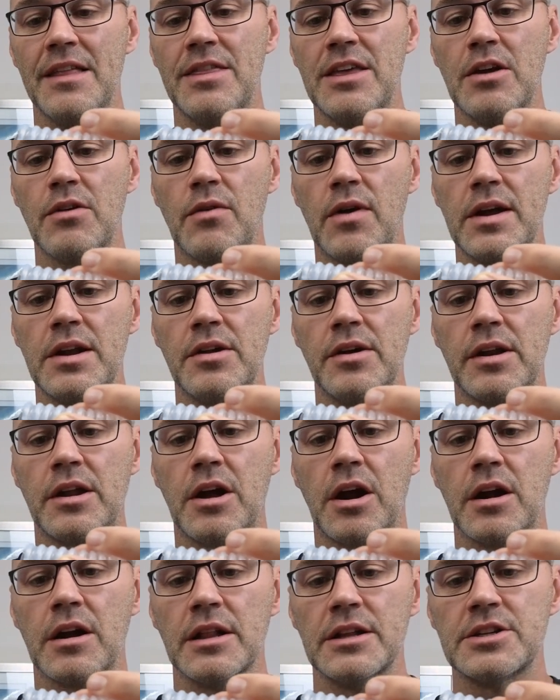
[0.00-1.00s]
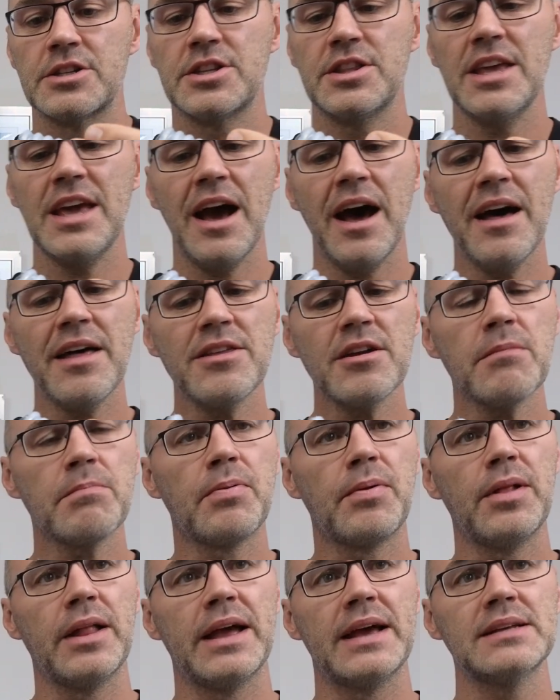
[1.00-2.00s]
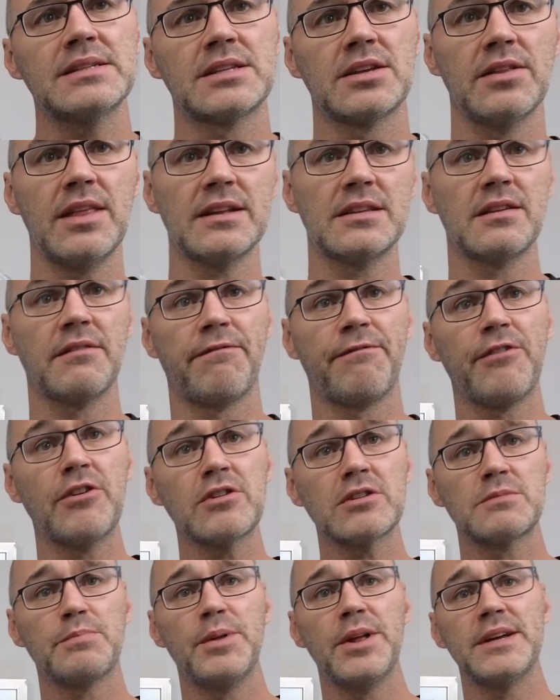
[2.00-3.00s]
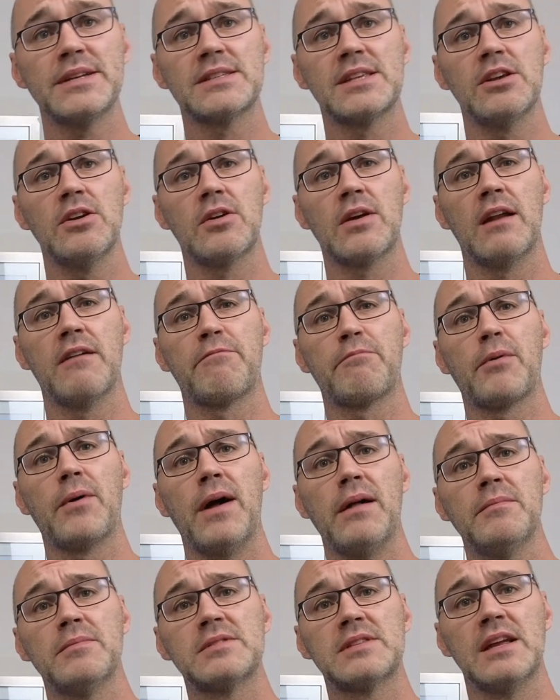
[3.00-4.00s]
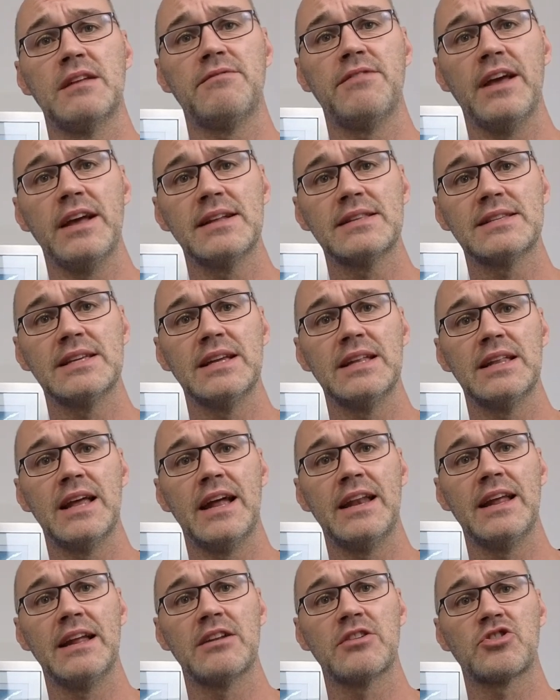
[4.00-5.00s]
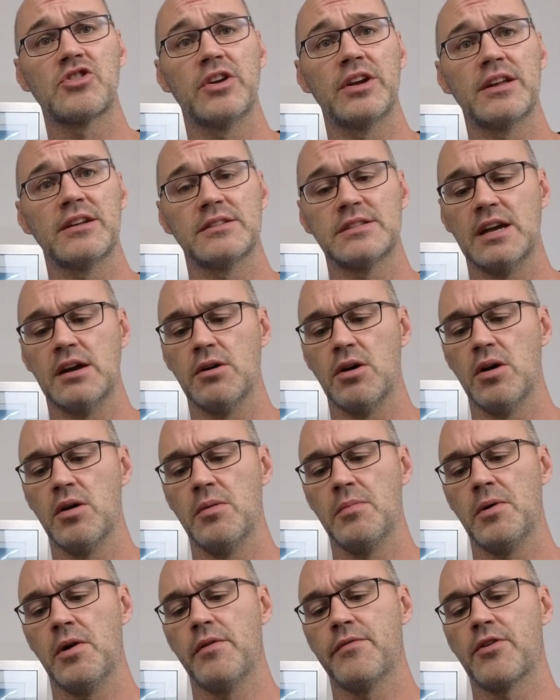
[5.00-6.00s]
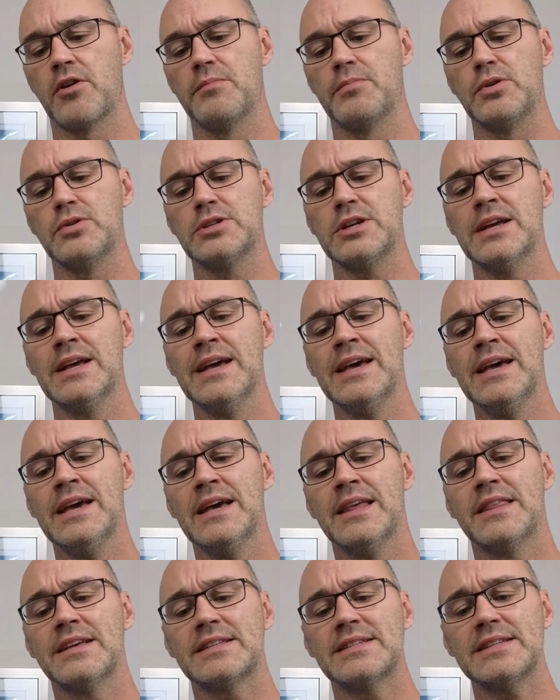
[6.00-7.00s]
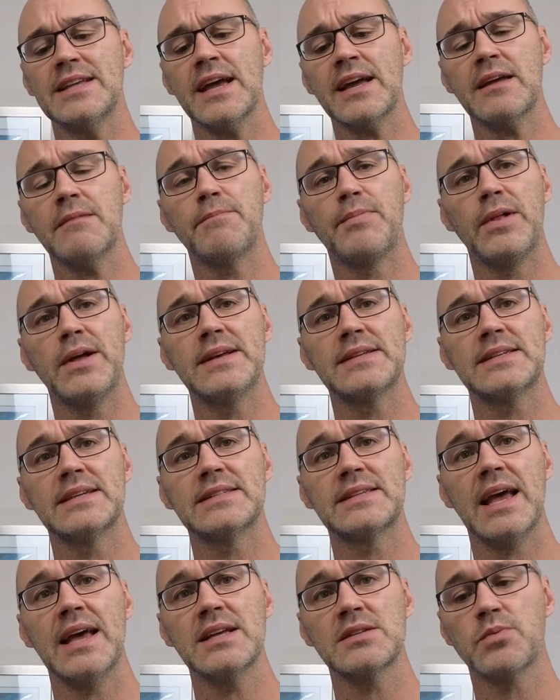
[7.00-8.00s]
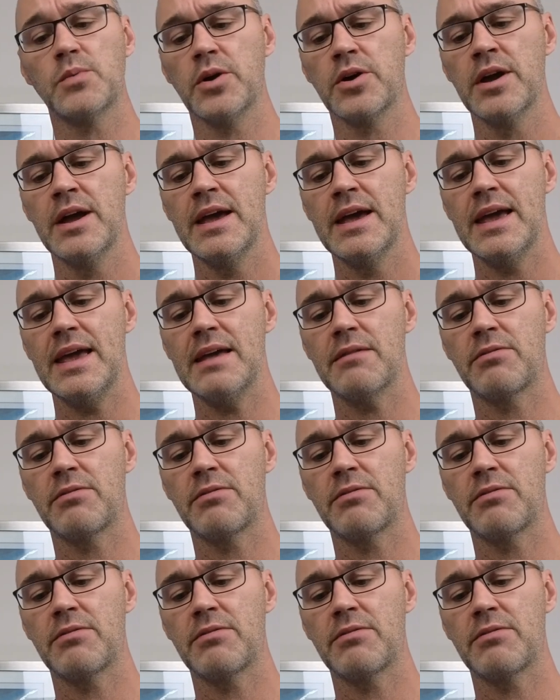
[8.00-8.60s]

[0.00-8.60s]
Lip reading: the arytenoid cartilage. The other place, so that's the first place that you can have problems advancing an endotracheal tunnel over a bougie. The second place is as we're